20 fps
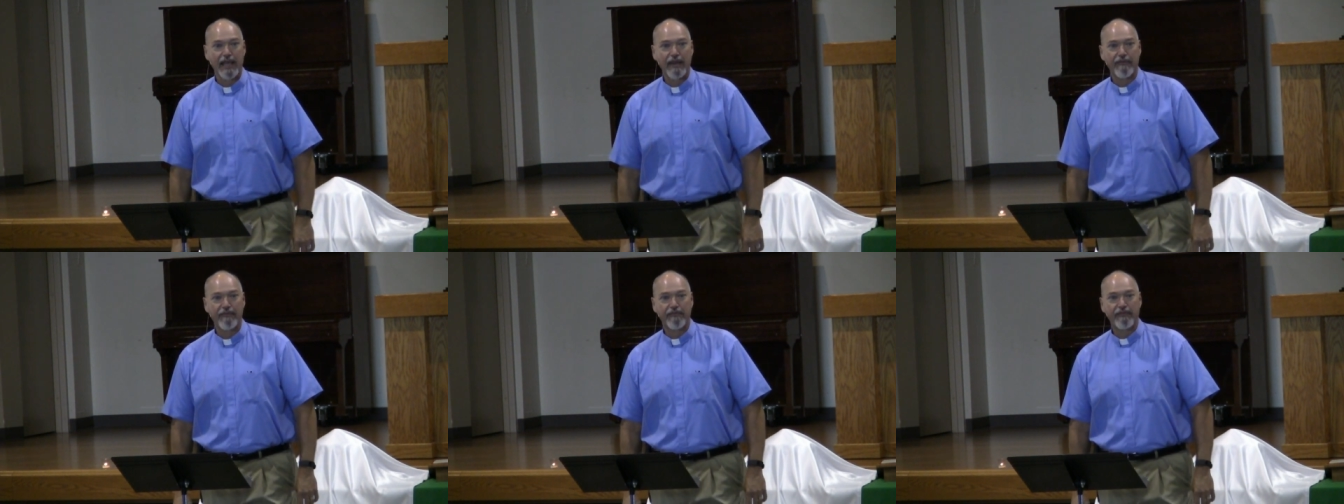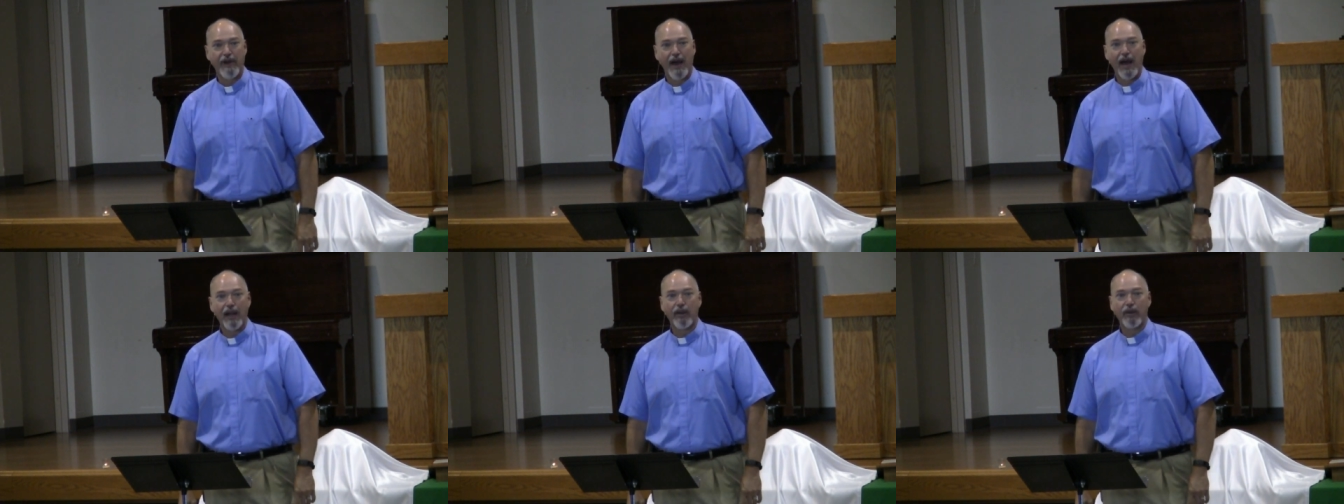and
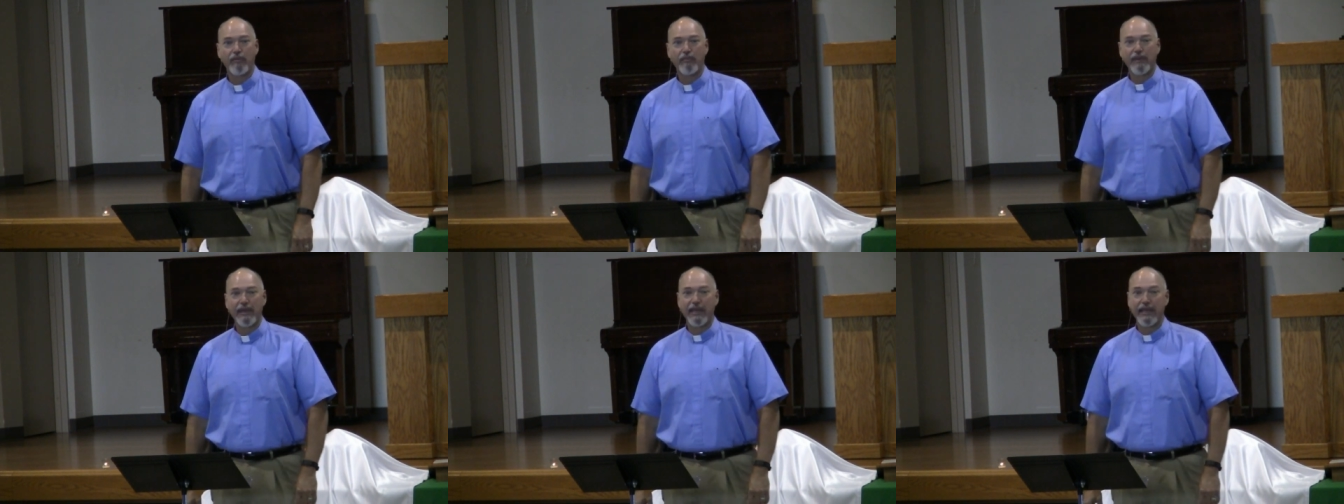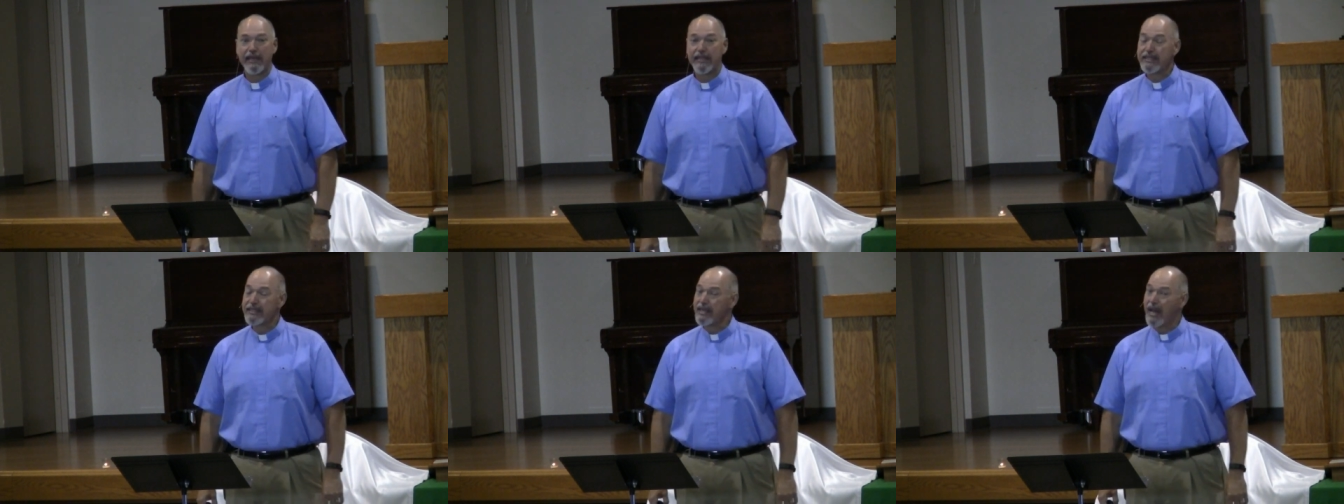follow
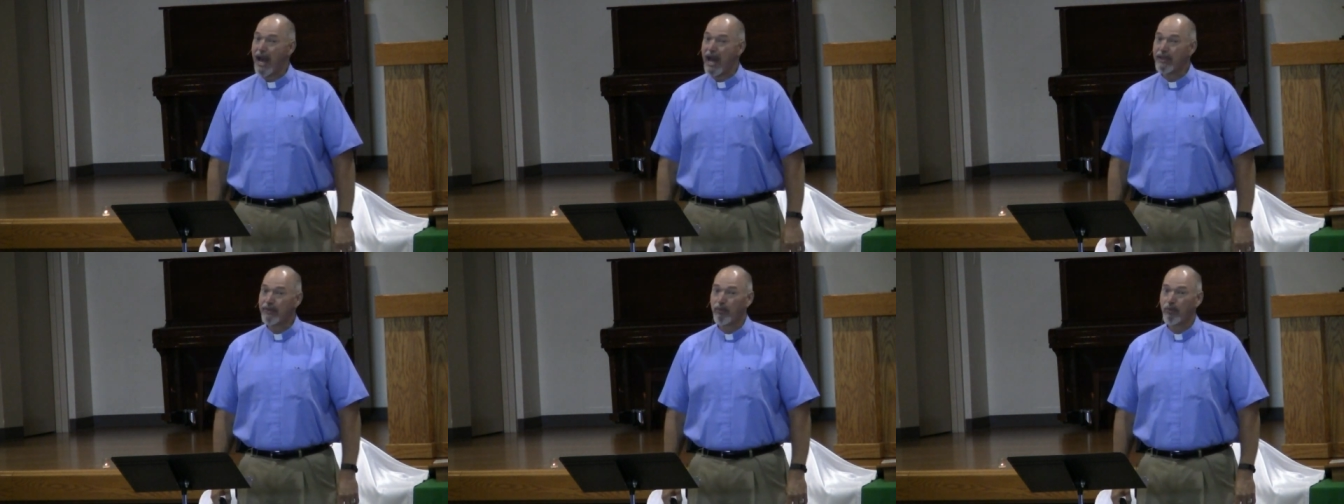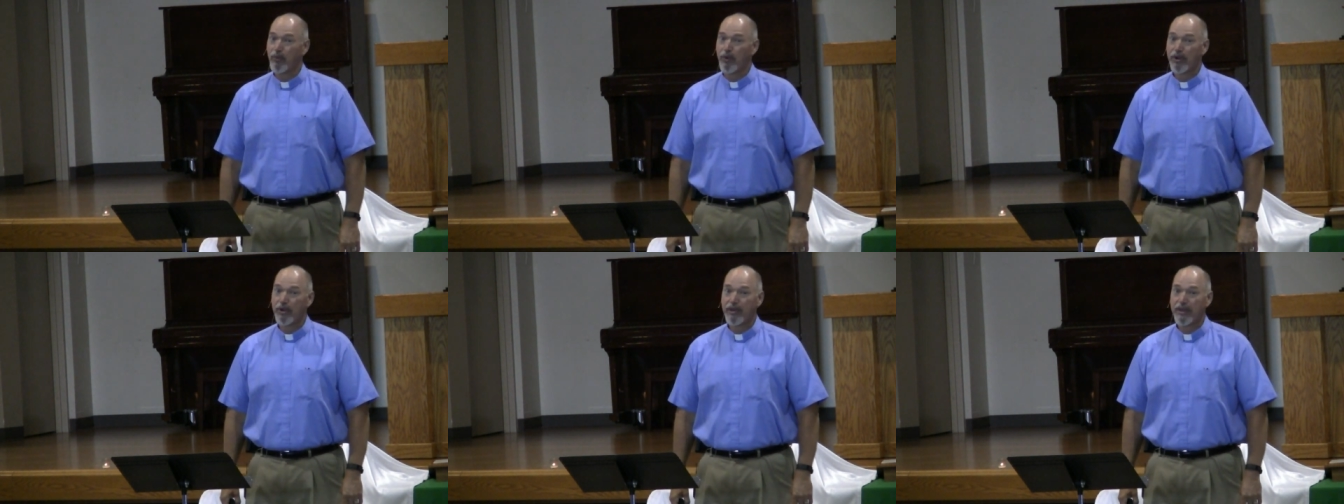me is not
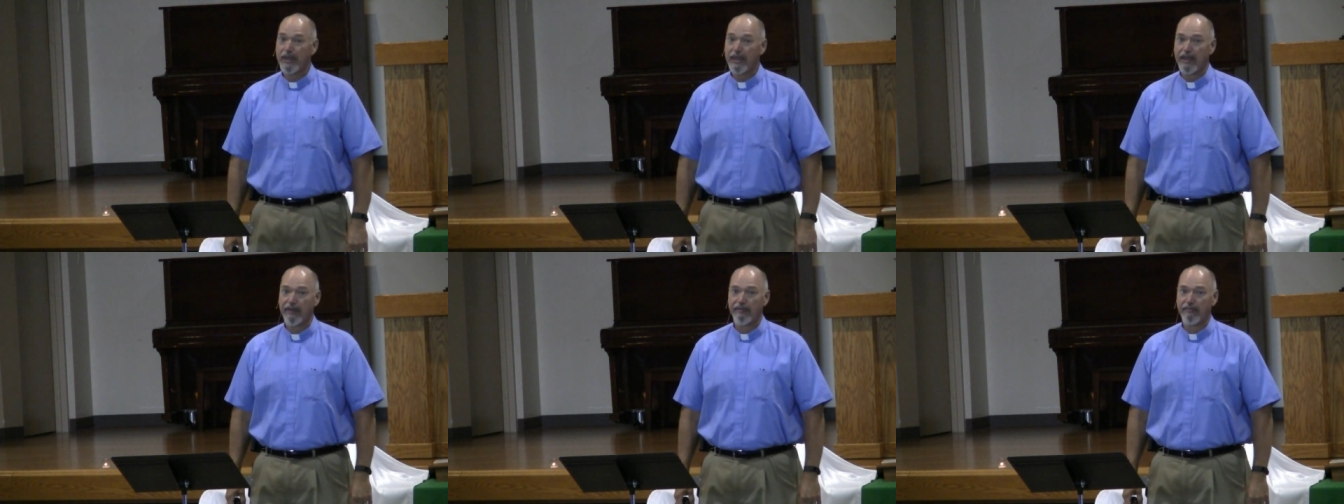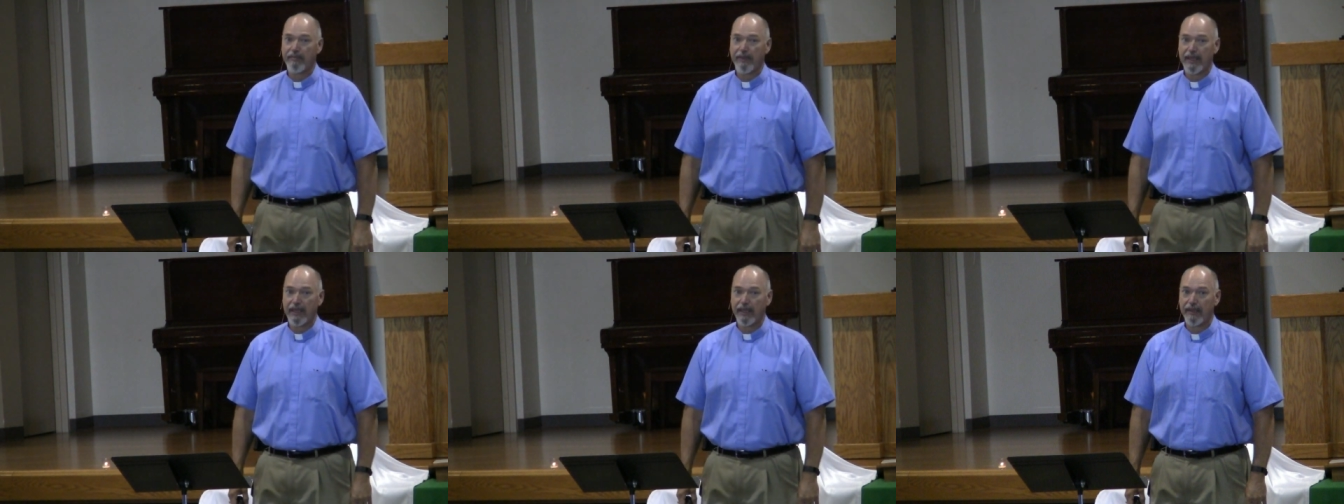worthy of
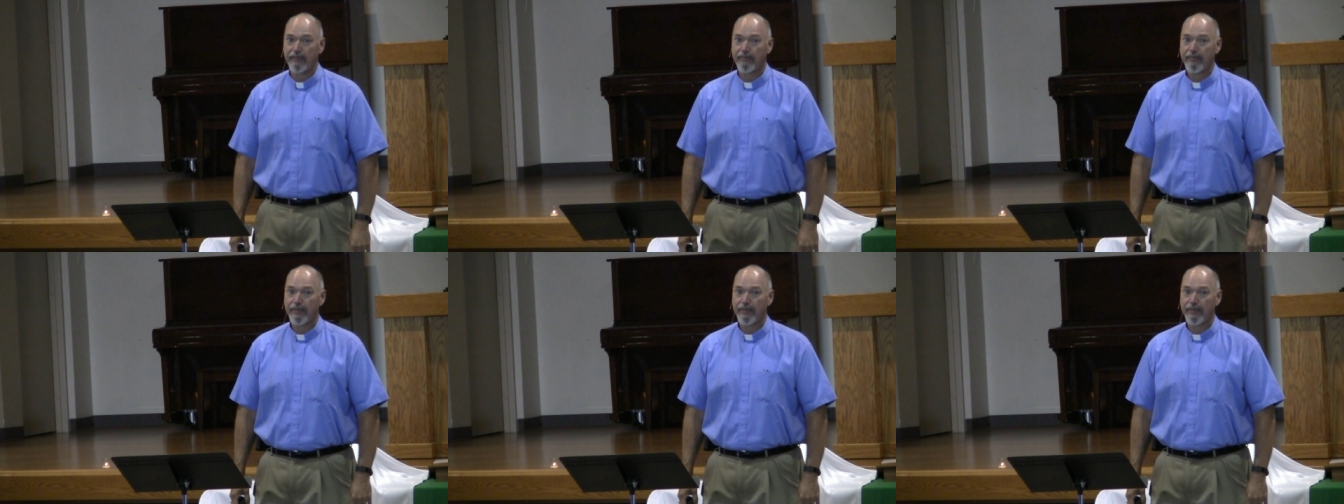me.